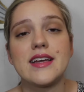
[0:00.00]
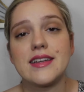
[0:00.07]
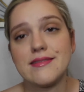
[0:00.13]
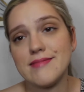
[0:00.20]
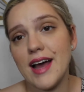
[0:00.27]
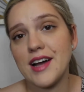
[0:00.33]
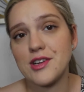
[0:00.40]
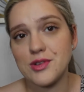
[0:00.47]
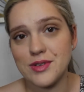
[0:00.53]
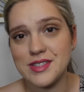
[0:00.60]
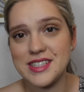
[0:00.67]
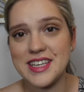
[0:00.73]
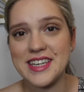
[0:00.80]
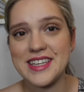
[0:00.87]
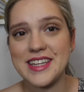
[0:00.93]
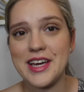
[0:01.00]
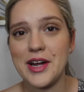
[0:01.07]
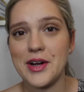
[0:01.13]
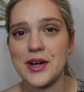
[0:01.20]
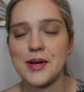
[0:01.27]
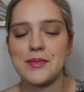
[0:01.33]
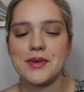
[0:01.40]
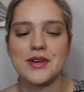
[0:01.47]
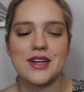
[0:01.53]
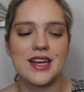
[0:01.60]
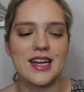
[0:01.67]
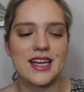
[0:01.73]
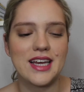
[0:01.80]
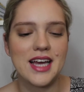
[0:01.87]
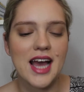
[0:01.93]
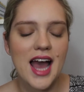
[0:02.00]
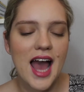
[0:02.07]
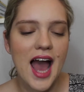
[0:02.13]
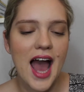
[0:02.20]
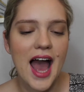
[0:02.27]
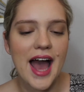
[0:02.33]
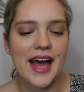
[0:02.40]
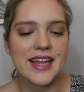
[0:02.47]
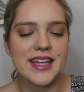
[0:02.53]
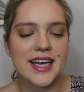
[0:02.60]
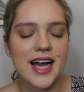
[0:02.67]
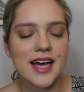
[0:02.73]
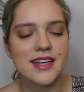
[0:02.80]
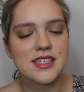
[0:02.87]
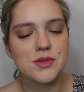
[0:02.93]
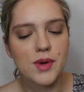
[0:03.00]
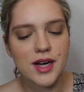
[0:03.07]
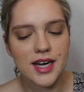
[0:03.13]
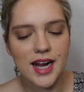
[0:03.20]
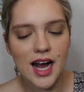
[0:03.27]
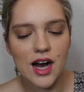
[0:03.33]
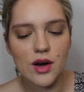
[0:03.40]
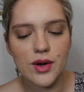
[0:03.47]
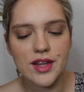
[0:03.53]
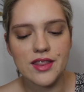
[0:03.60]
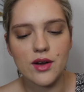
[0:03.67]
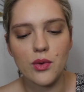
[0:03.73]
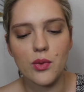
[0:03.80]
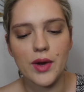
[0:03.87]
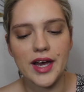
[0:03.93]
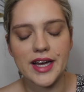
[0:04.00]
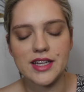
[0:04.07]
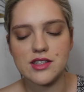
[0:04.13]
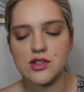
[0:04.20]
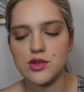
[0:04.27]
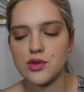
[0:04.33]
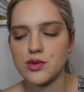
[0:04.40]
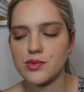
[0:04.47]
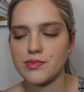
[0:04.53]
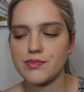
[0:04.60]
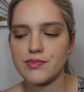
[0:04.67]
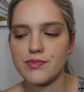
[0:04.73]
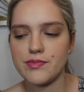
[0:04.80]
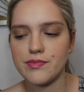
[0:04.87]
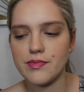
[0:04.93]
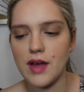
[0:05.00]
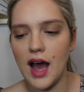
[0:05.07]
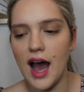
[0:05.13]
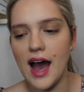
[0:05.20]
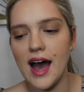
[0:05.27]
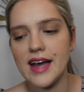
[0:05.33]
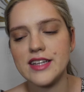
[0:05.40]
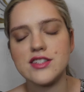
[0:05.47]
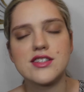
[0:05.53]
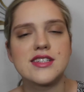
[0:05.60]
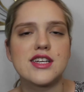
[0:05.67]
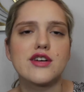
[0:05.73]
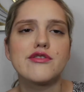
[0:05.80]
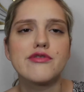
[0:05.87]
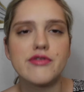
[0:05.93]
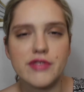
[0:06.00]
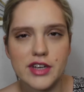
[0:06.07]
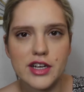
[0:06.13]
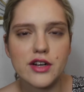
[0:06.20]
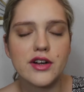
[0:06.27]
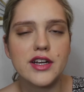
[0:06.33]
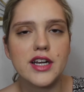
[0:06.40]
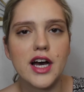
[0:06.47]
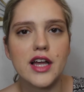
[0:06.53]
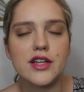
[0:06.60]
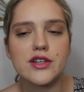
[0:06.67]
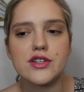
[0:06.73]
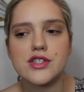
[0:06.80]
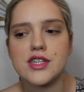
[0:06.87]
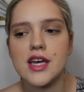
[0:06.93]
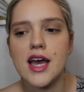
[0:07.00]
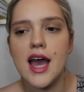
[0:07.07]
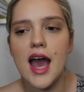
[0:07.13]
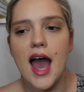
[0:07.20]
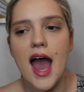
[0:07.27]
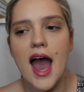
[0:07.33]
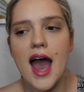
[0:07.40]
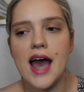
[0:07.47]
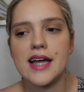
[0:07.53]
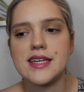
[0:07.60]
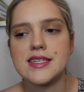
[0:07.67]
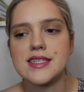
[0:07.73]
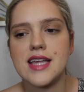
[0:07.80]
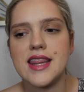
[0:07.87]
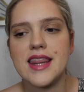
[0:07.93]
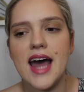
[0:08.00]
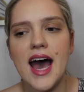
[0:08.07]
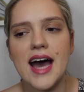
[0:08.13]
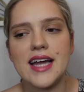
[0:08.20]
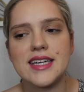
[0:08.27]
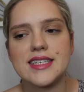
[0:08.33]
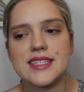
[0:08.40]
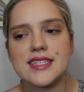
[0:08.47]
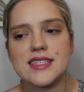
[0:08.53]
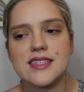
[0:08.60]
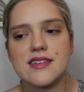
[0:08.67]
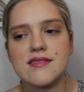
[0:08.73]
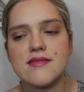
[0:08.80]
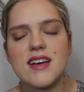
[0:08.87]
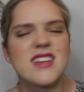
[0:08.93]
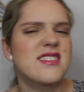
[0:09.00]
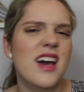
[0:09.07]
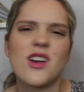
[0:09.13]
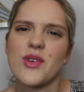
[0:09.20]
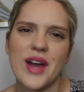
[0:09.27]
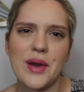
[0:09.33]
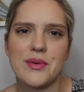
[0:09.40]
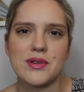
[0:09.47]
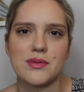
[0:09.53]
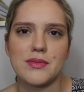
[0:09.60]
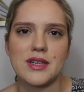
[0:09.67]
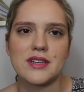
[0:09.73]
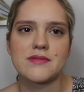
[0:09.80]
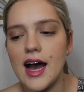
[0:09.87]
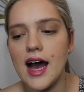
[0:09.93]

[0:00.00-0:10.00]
natural skincare community, and they kind of spread it out in the way to instill fear in others, and that is not okay with me.